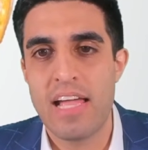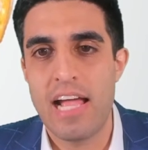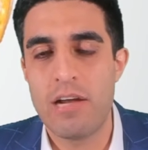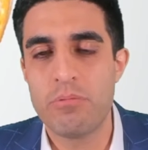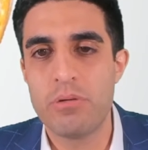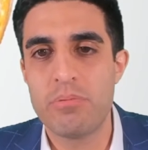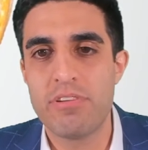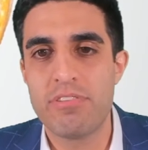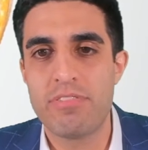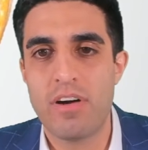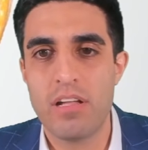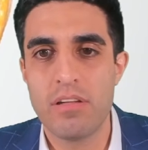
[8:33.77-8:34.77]
And when we
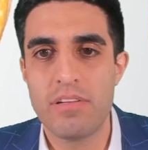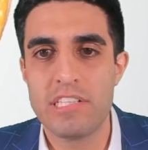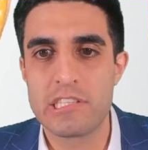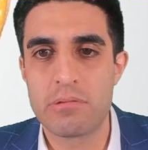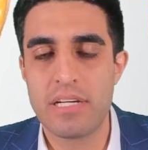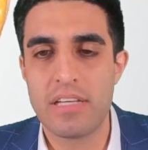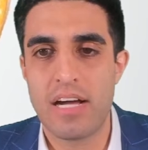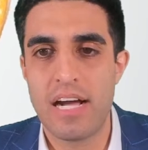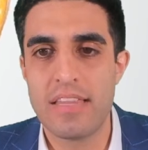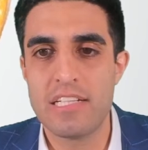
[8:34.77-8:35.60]
follow this green line,